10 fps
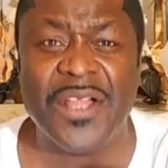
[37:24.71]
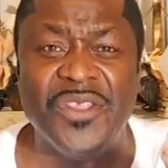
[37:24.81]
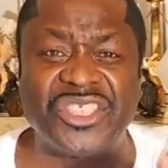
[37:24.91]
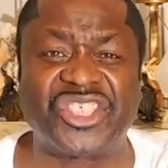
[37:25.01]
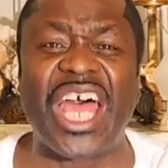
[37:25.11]

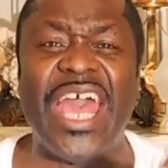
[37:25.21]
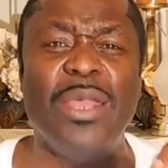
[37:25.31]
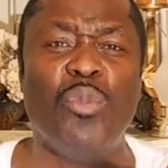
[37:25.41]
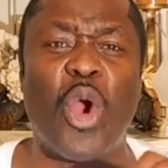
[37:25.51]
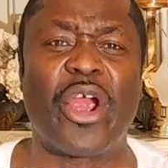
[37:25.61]
the
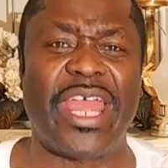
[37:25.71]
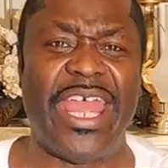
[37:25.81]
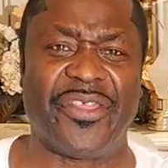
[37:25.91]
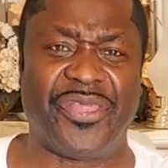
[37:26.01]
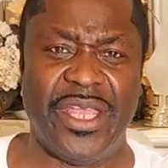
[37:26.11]
same work
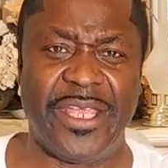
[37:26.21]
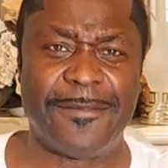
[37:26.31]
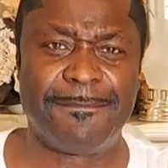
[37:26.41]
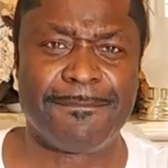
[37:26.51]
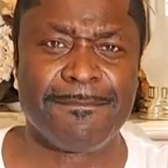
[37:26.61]
ethic.
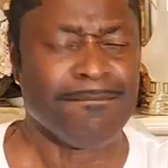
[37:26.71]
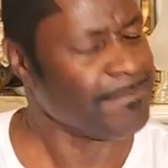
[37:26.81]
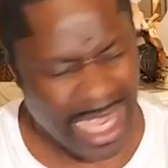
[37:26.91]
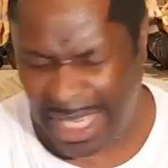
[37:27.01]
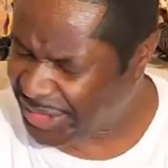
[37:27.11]

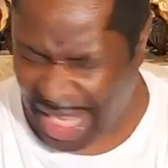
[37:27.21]
And